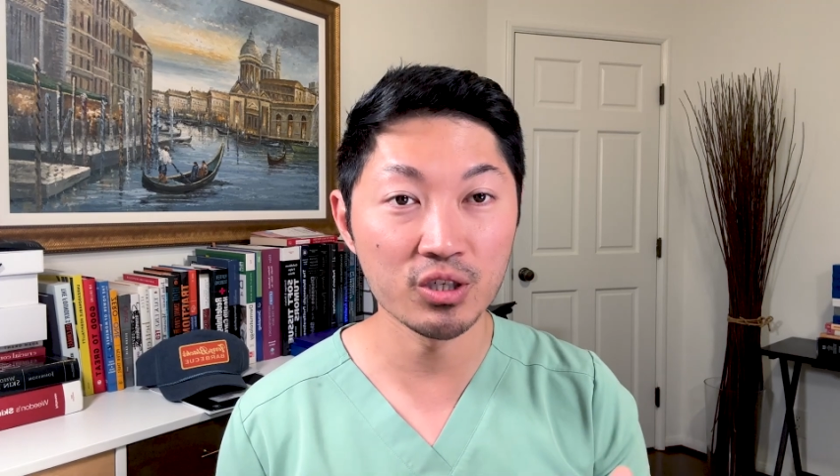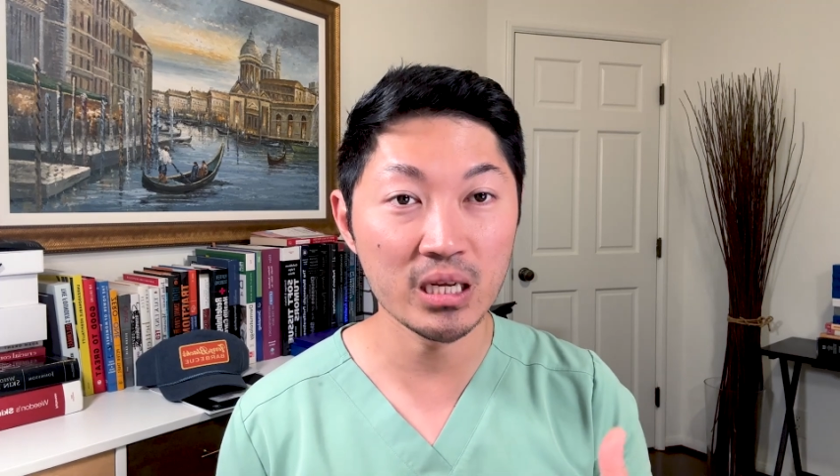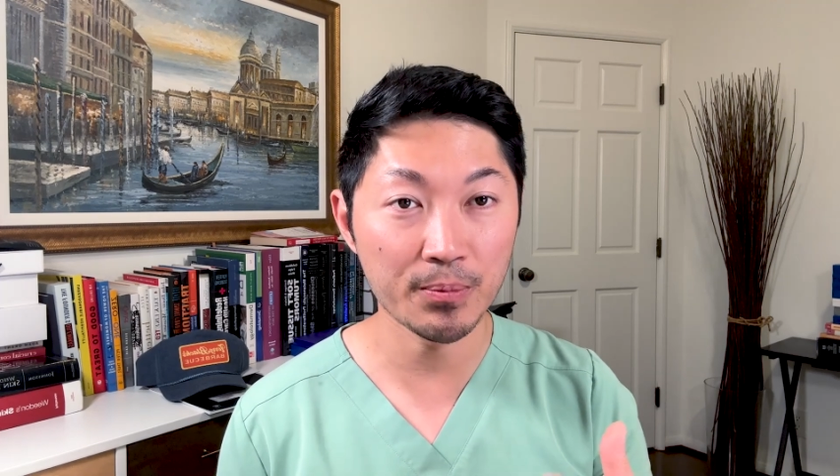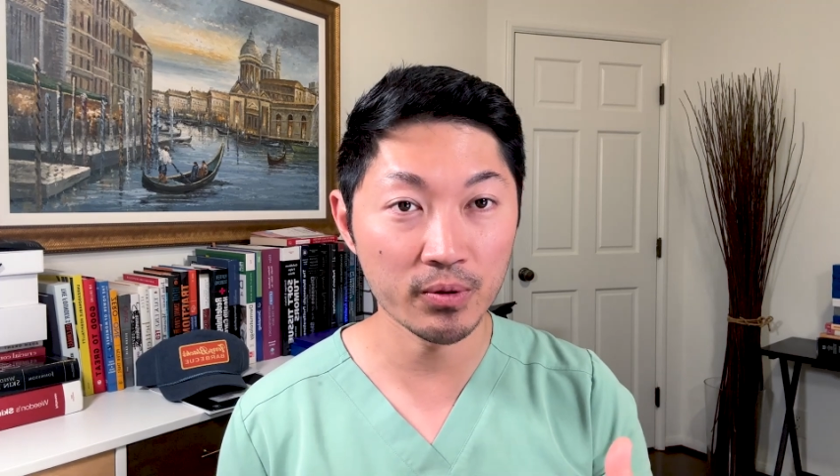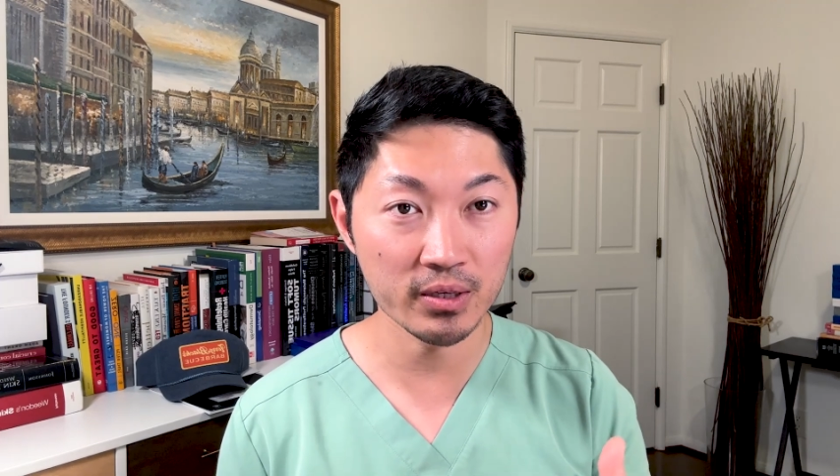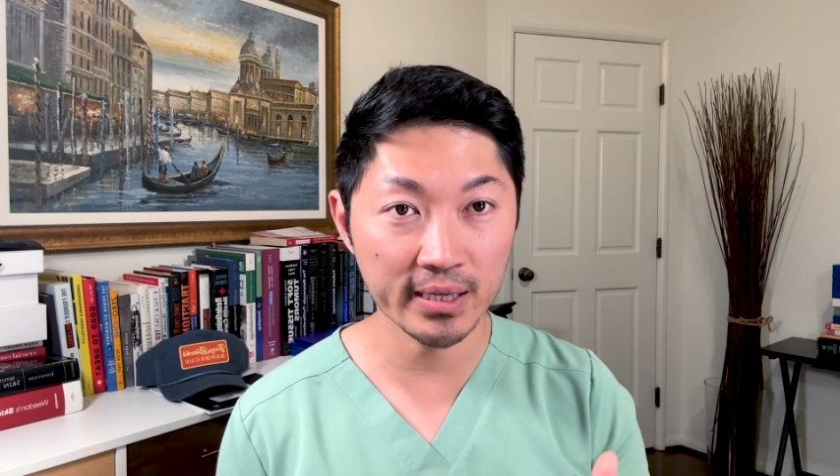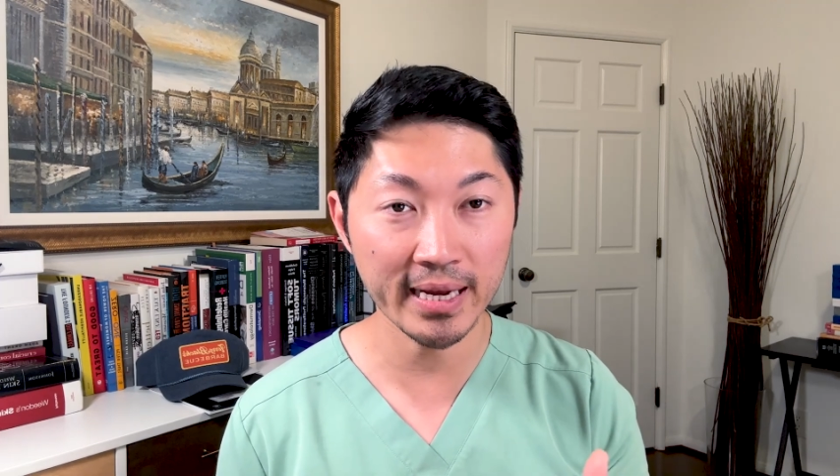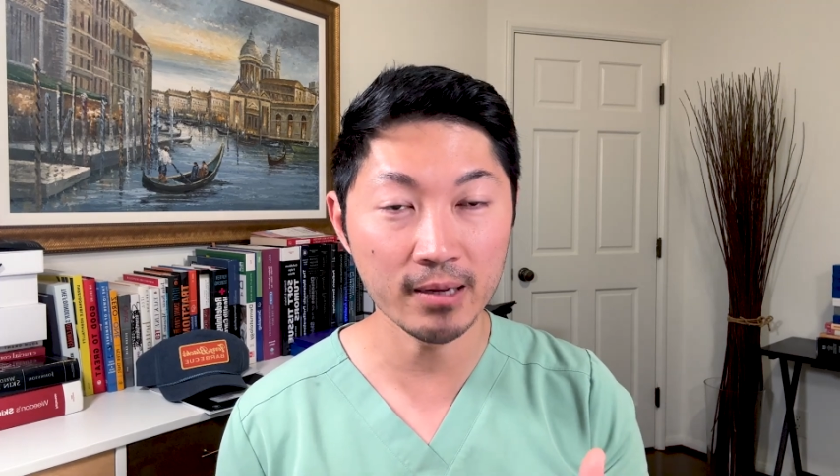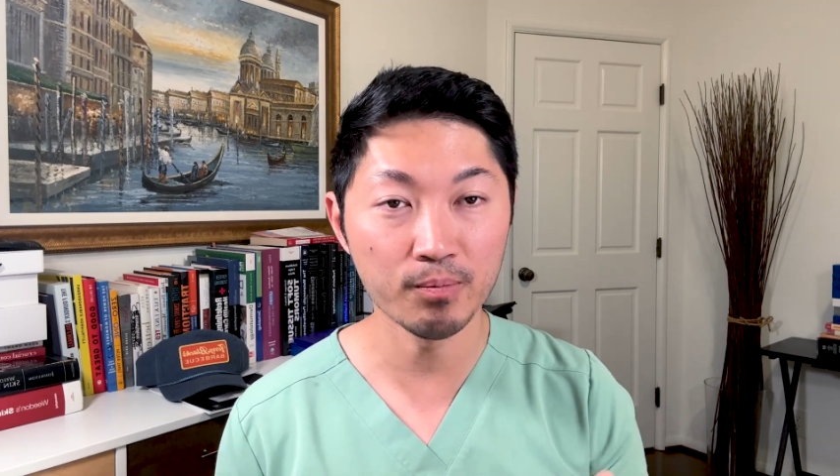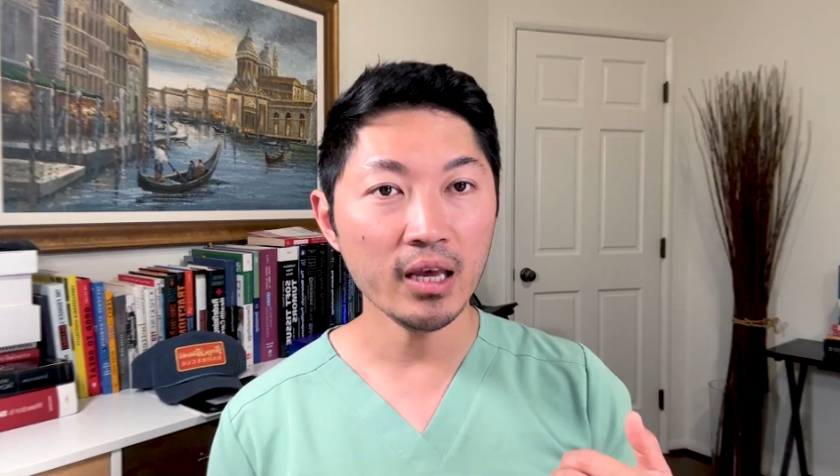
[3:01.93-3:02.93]
deeper in the
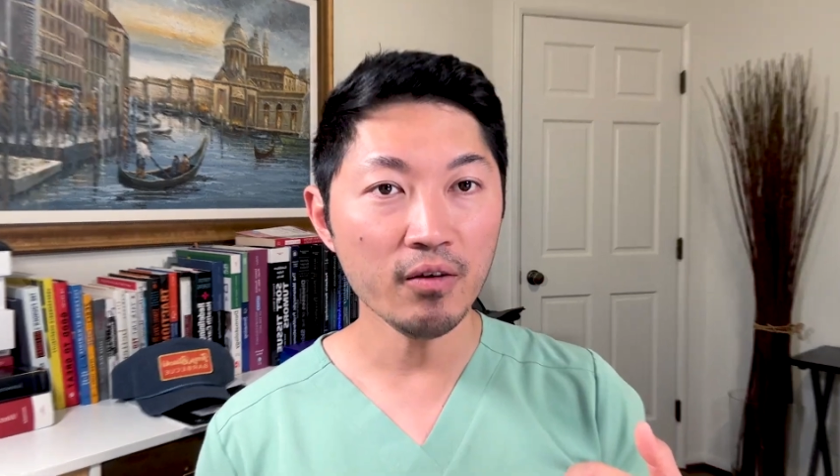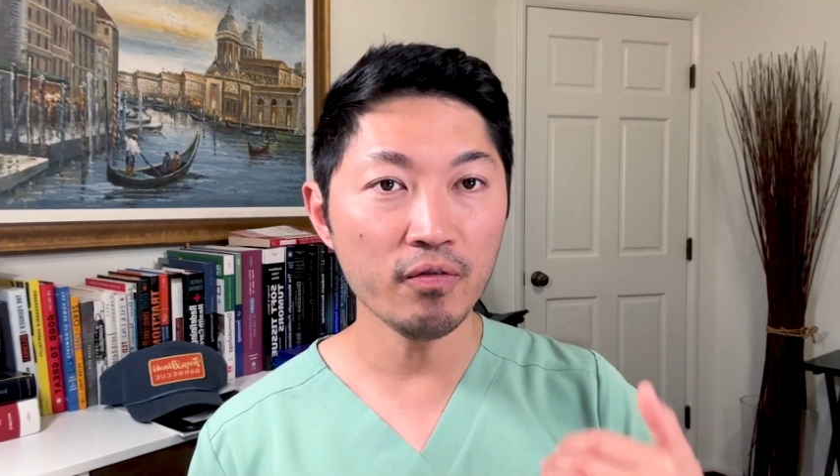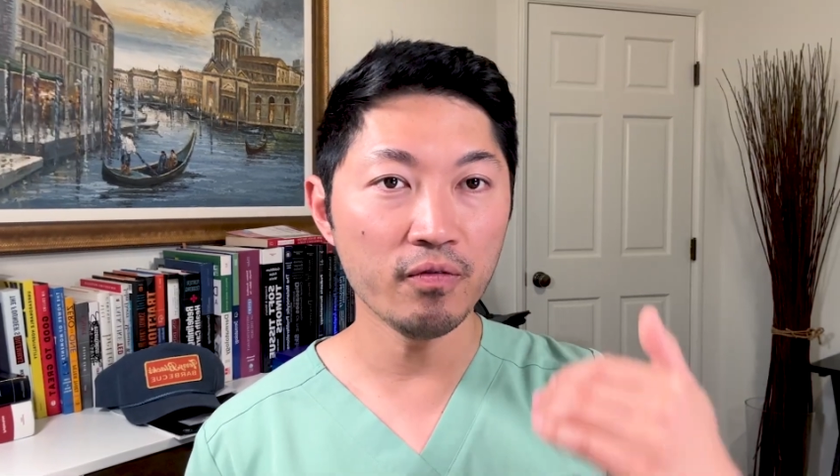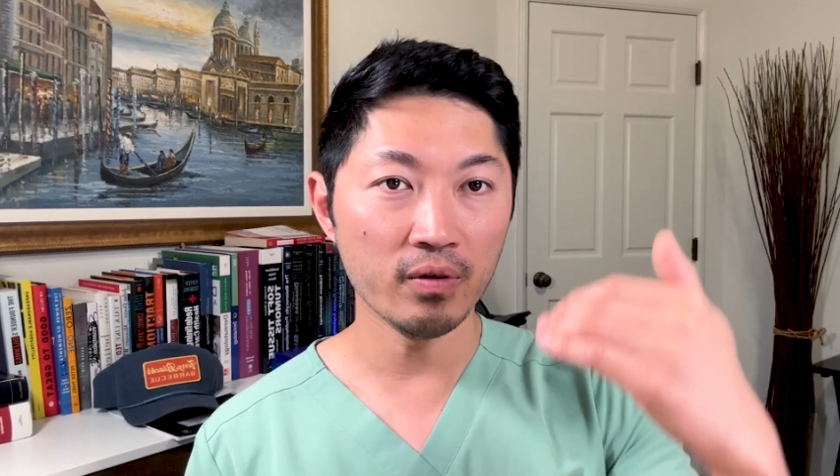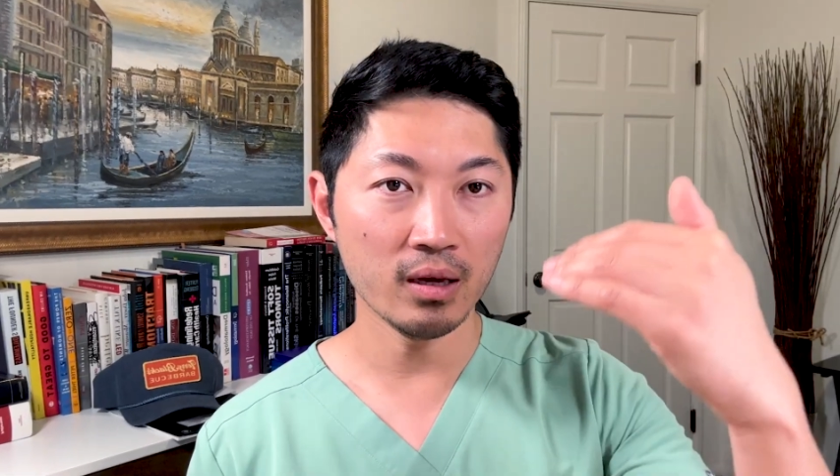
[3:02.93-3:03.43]
skin. If